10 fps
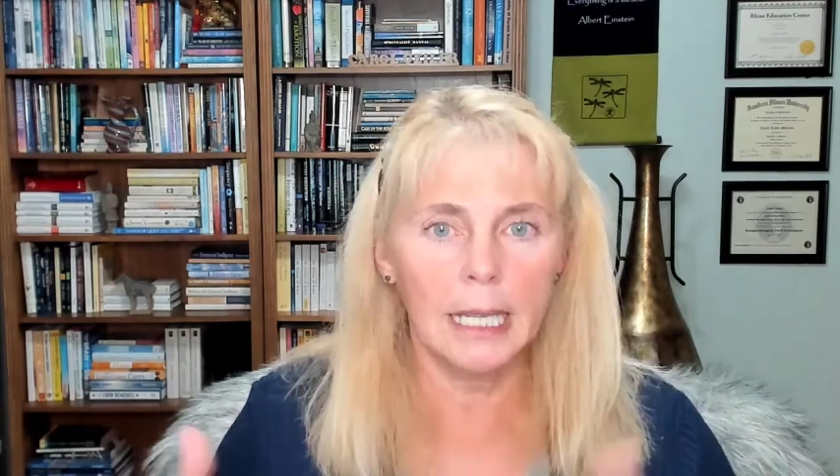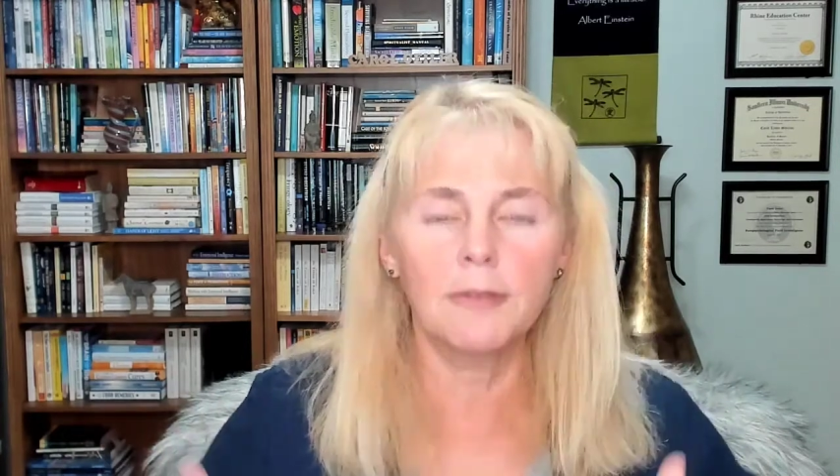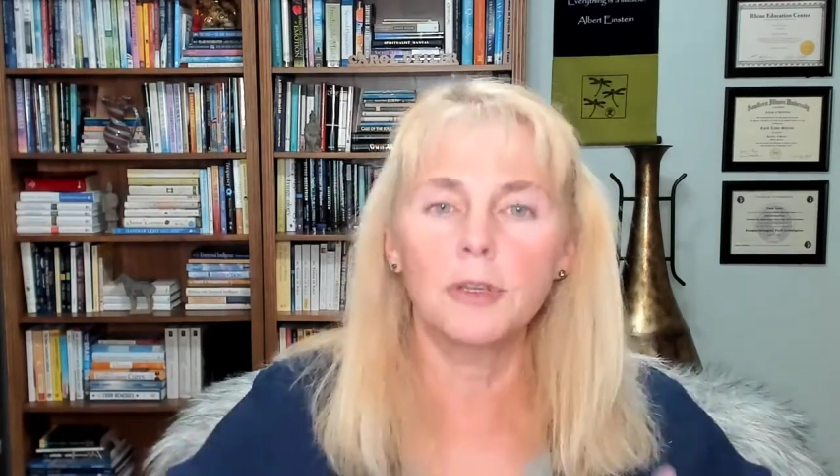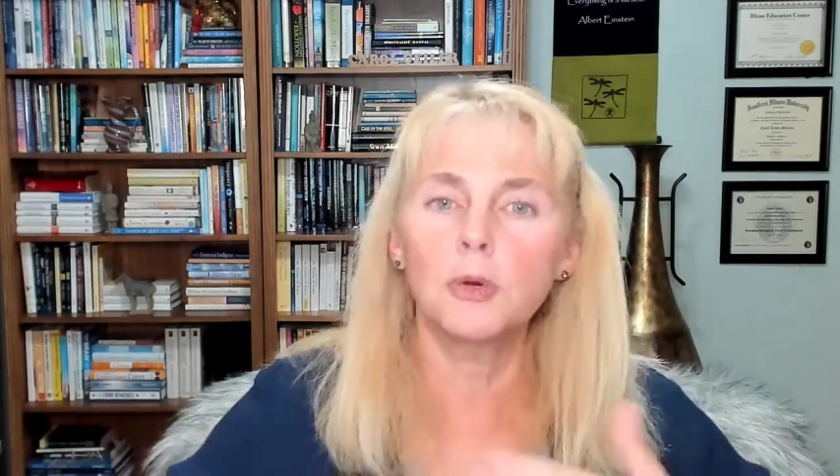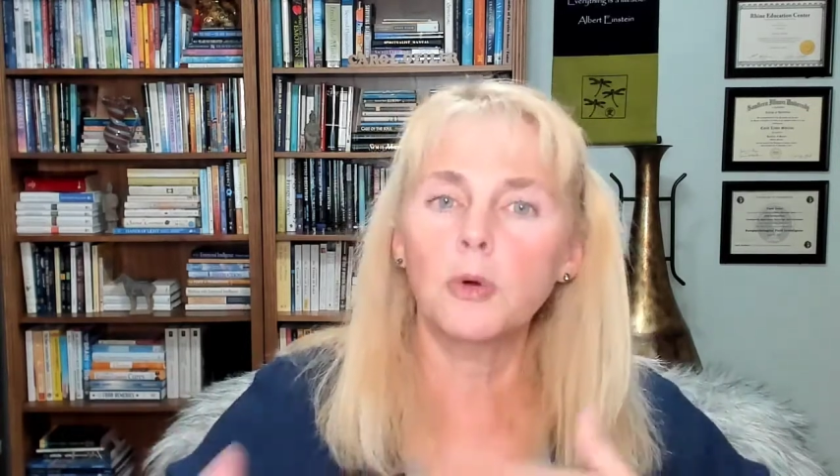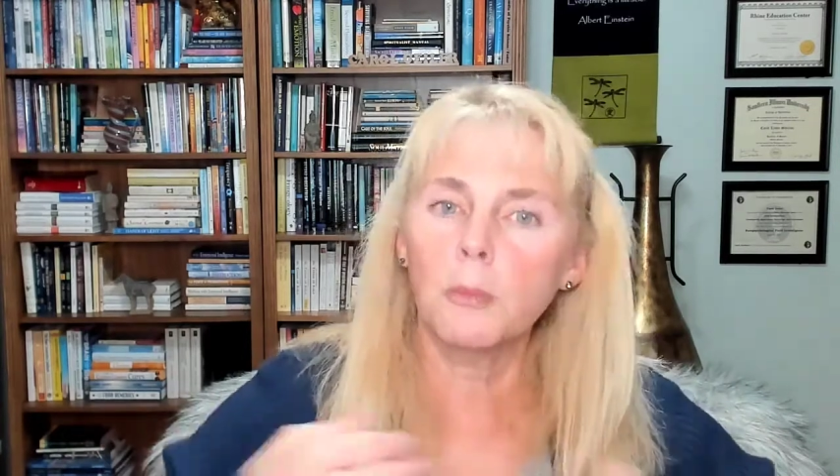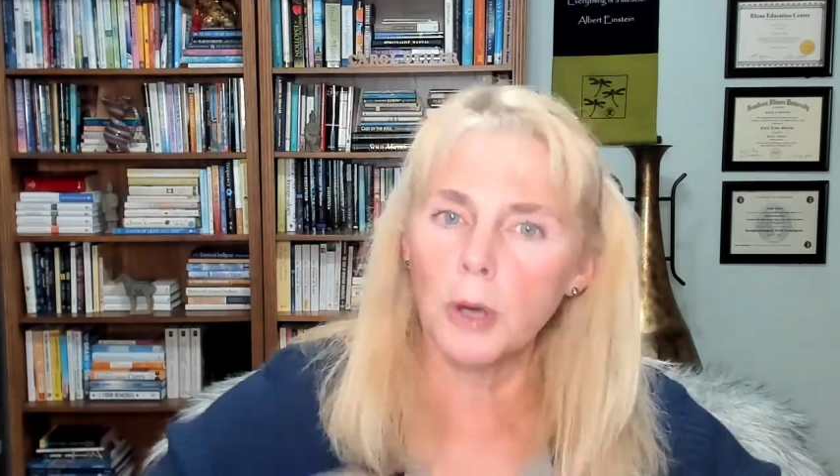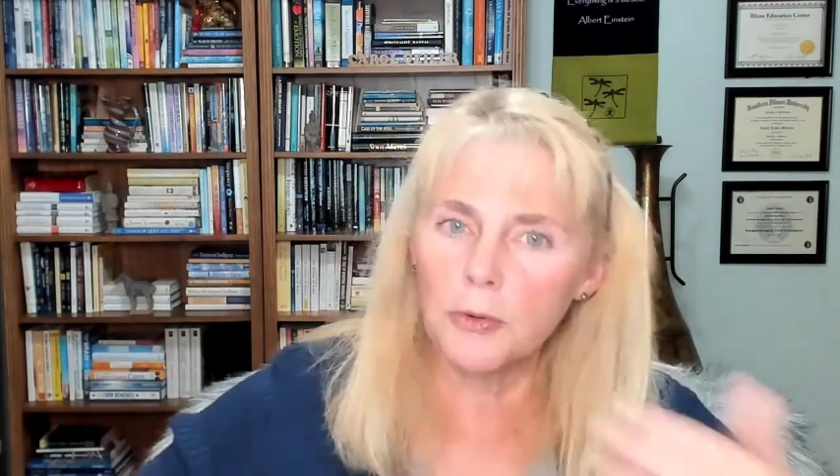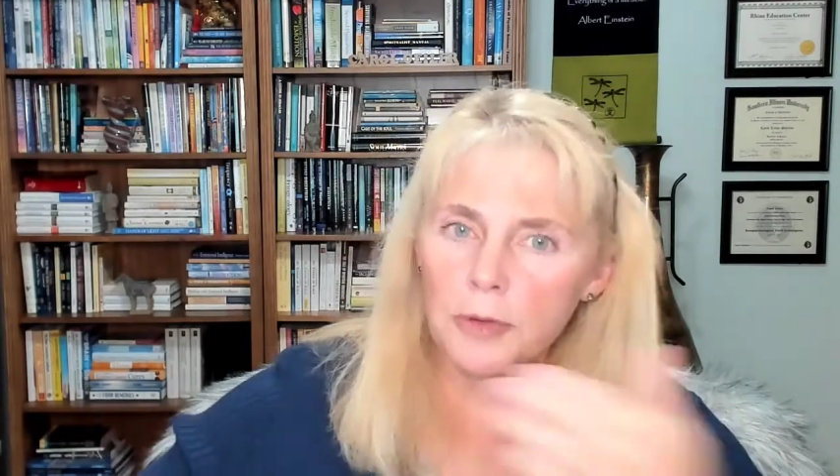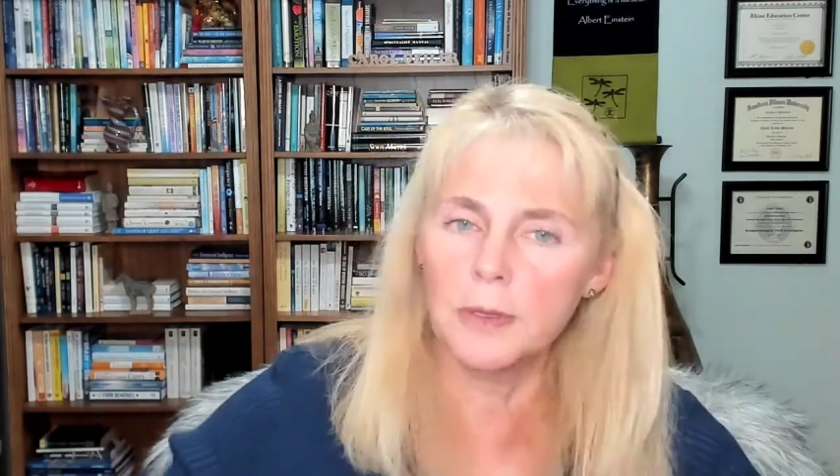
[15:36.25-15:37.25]
if you are
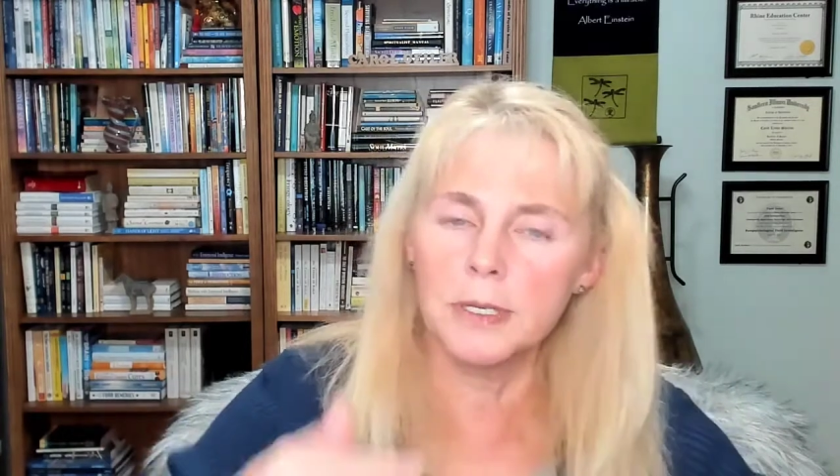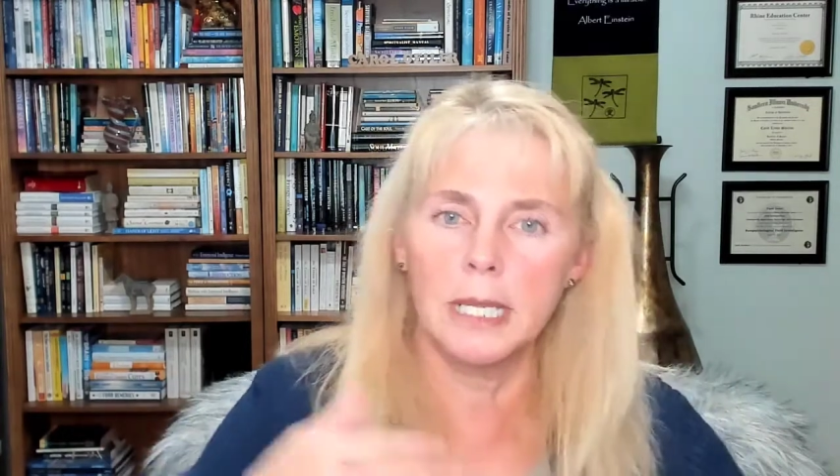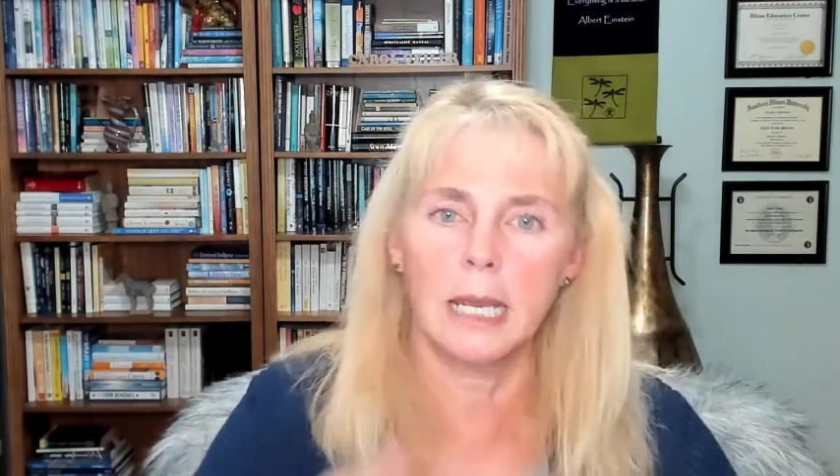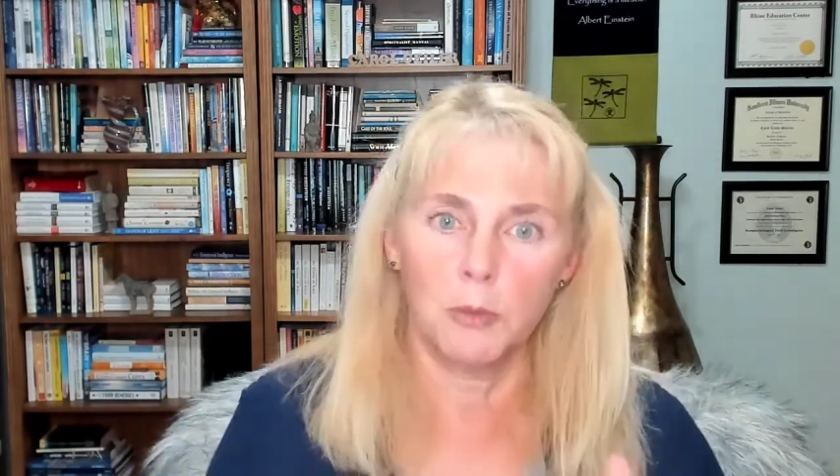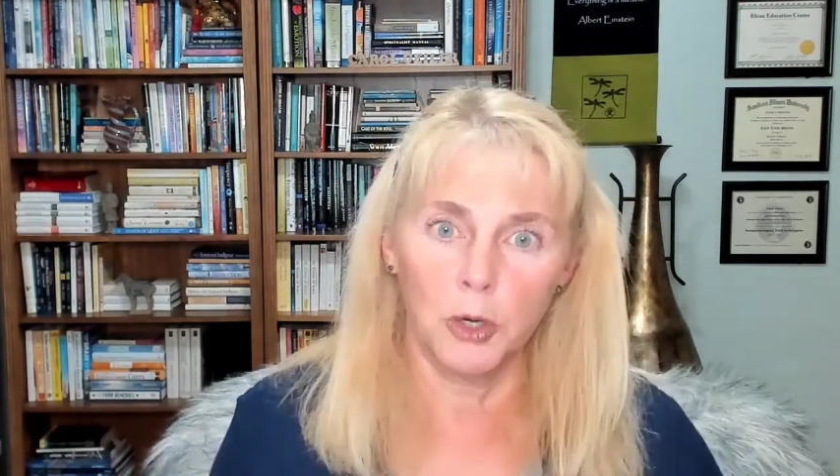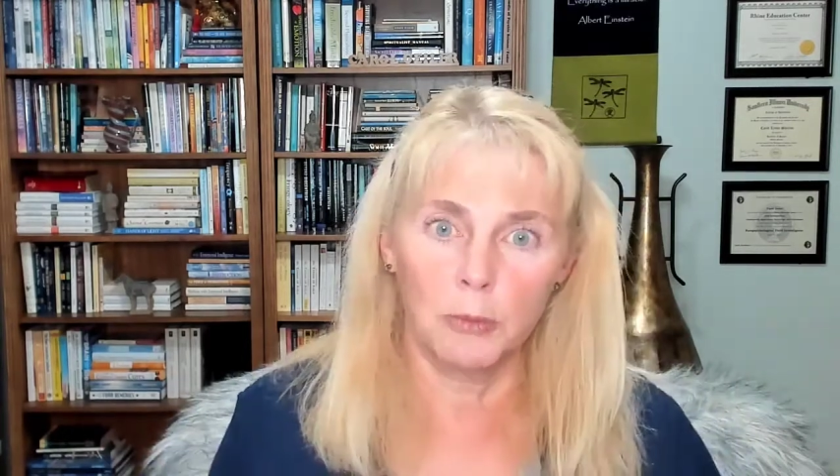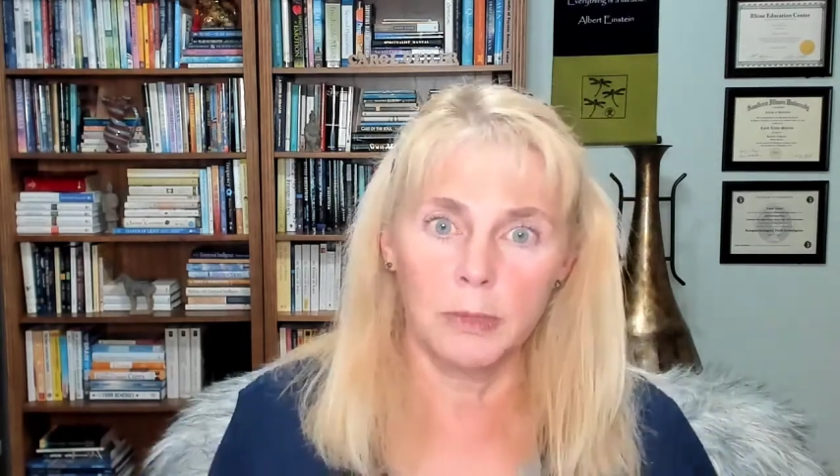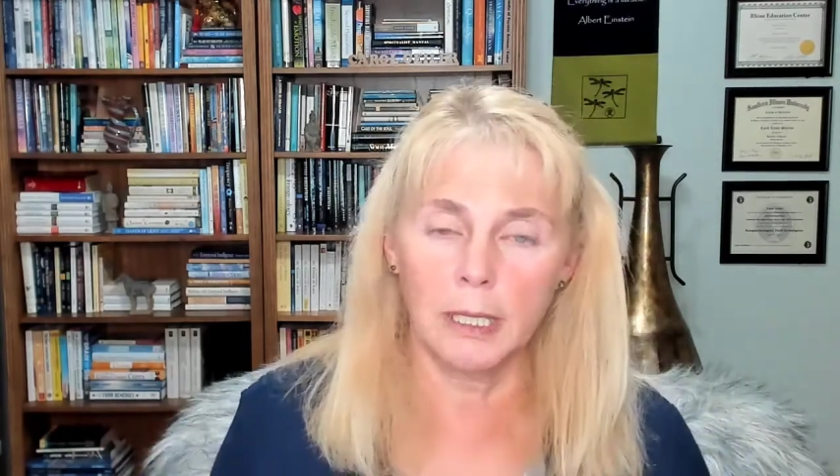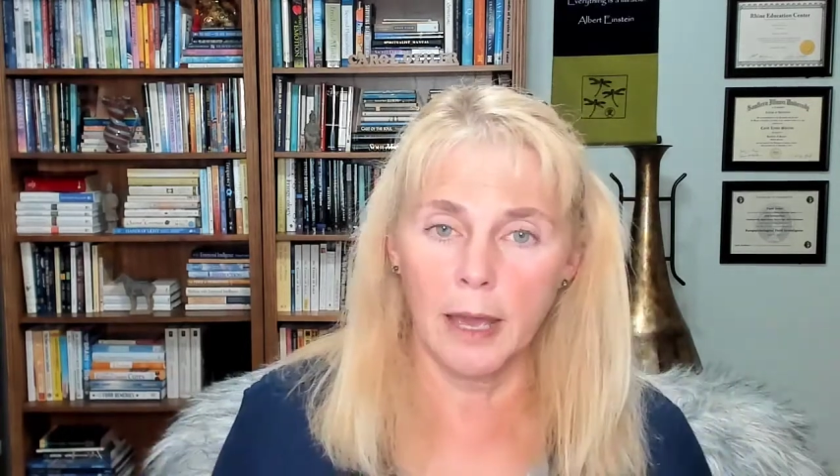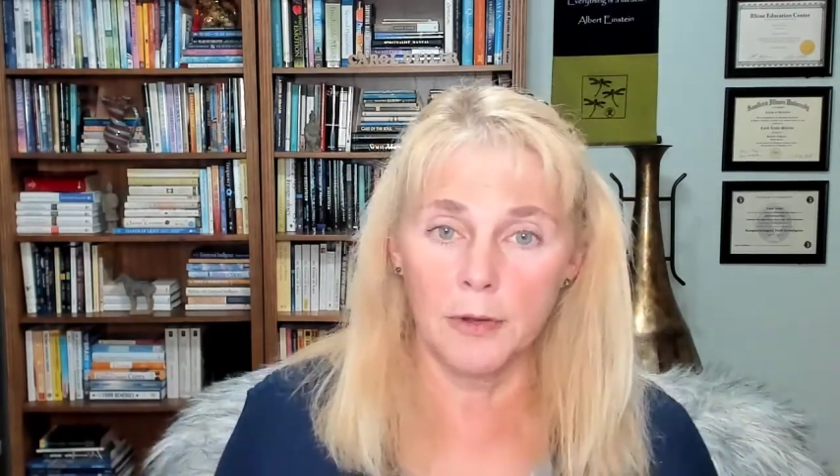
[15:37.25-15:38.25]
both in the same room
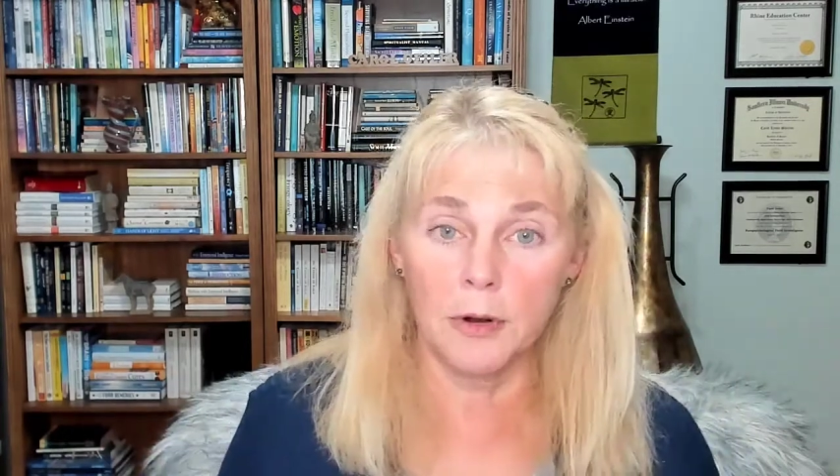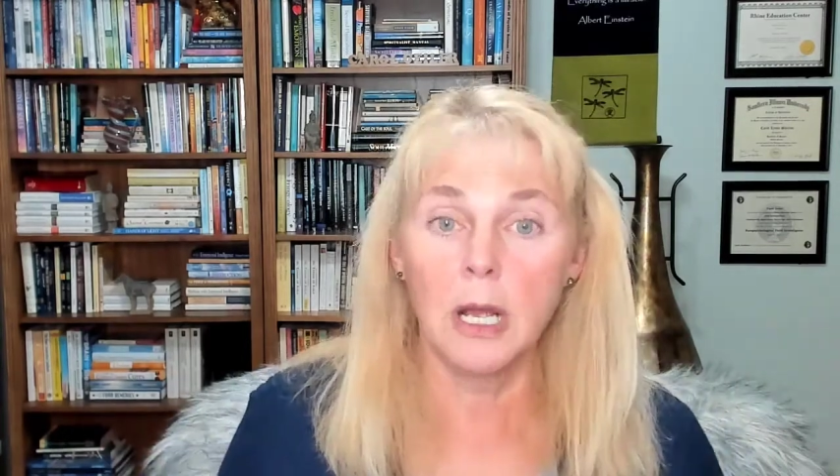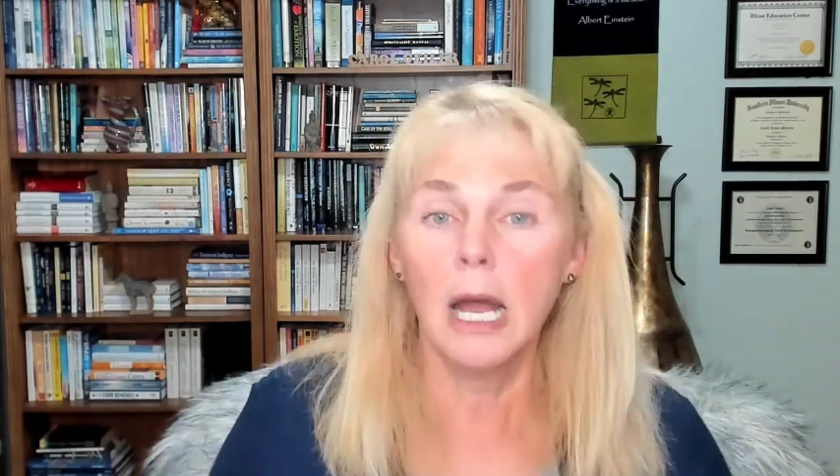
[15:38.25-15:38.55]
together,